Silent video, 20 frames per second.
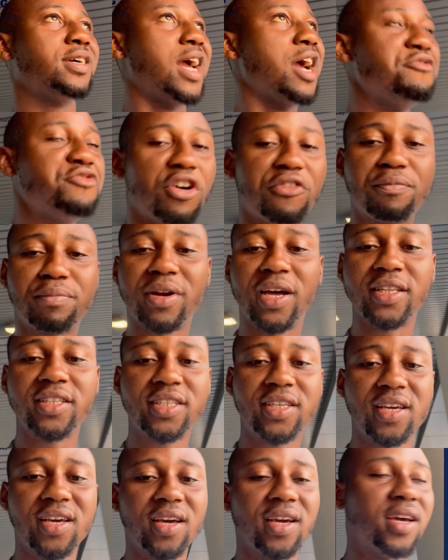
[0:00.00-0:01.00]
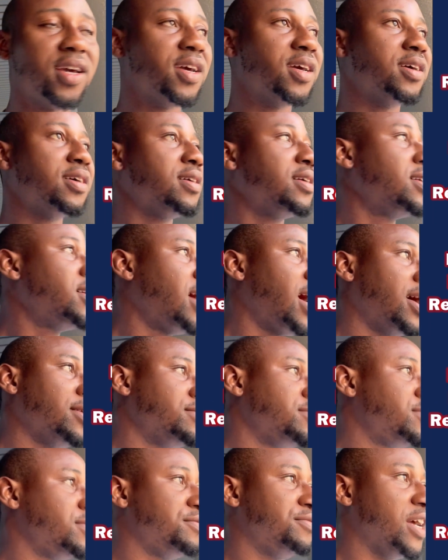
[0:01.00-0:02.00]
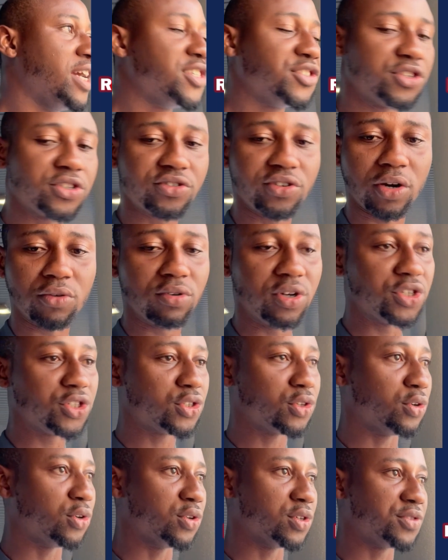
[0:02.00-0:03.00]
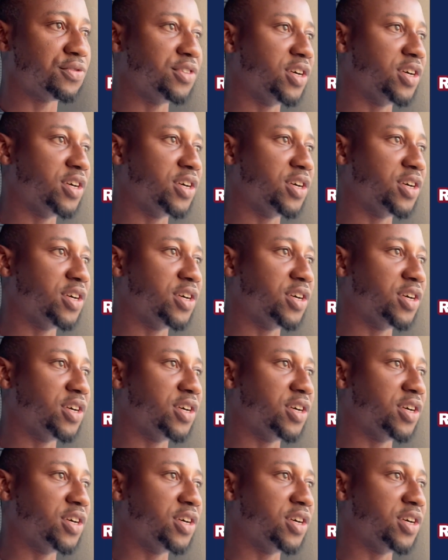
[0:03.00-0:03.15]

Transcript: Every plan here have very strict regulations,